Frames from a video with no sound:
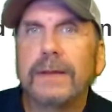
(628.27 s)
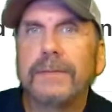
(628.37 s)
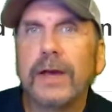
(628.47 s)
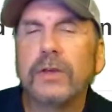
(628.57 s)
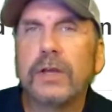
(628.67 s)

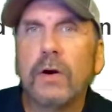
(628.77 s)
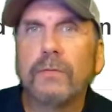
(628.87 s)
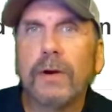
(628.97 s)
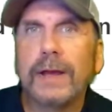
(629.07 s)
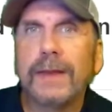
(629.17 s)
Now you can
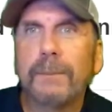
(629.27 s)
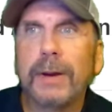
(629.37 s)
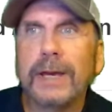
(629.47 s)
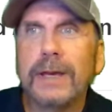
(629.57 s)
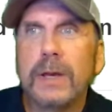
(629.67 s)
override that
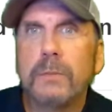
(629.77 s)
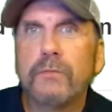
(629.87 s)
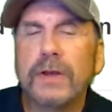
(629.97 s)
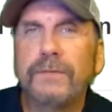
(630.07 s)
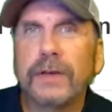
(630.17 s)
by
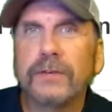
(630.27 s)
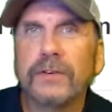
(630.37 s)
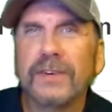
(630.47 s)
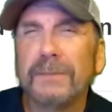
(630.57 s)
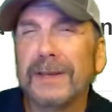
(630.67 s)
prefixing
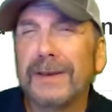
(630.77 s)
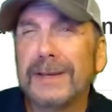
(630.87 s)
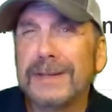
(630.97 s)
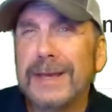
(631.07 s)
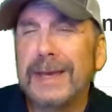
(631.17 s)
something
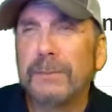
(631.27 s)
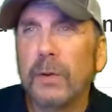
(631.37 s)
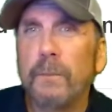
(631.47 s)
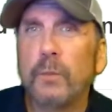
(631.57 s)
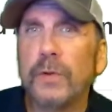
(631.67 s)
like a
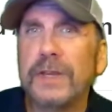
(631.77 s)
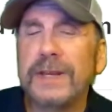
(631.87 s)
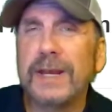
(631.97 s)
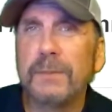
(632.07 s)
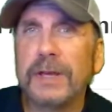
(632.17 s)
table with the
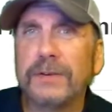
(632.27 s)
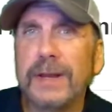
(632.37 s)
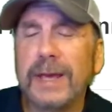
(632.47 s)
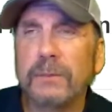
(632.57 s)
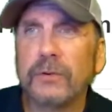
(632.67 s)
database
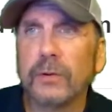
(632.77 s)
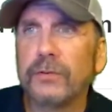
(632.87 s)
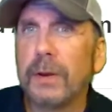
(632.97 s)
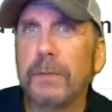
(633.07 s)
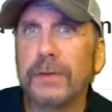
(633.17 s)
name, so
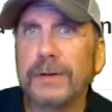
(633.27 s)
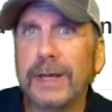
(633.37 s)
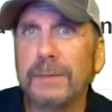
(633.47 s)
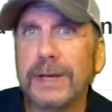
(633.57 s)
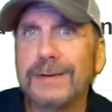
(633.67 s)
some other
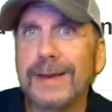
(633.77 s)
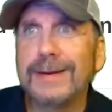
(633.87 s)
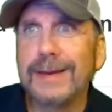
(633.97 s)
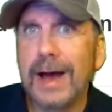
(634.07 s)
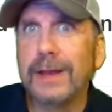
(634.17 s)
database
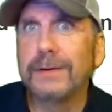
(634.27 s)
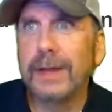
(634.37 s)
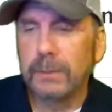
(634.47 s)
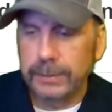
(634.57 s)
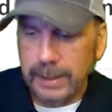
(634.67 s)
dot
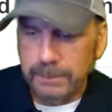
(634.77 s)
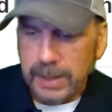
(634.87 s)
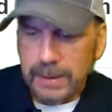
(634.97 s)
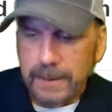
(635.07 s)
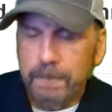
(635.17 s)
table name.
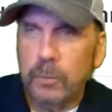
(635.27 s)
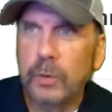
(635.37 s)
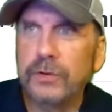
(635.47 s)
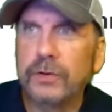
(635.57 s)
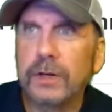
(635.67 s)
But
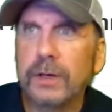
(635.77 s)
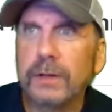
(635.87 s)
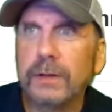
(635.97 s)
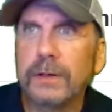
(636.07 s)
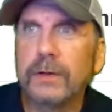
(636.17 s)
we're just going to
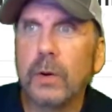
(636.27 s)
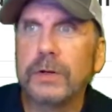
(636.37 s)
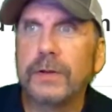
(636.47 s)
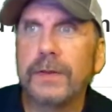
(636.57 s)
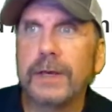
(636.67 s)
go
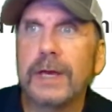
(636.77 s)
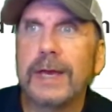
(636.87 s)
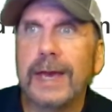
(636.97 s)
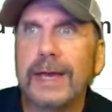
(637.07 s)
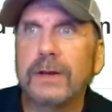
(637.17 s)
into the
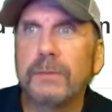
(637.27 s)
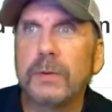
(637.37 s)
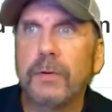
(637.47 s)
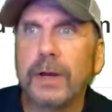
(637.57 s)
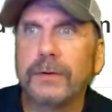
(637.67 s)
AW
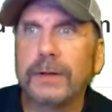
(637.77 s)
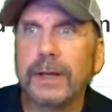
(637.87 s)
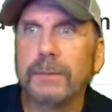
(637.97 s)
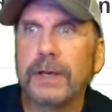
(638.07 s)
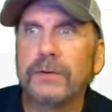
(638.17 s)
project
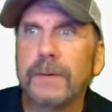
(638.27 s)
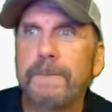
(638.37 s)
database.